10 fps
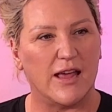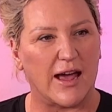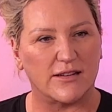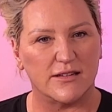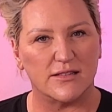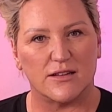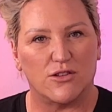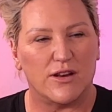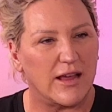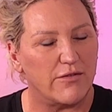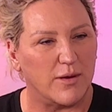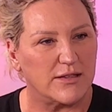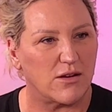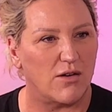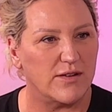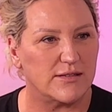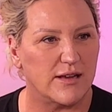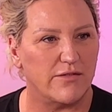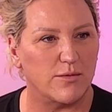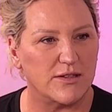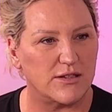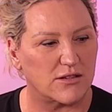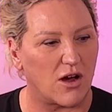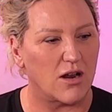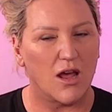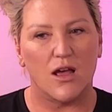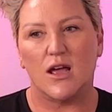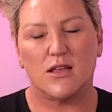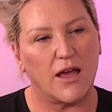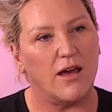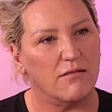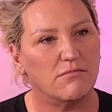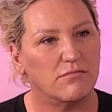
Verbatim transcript: just, the actors, including yeah. everyone. So obviously everyone's just gone, yeah.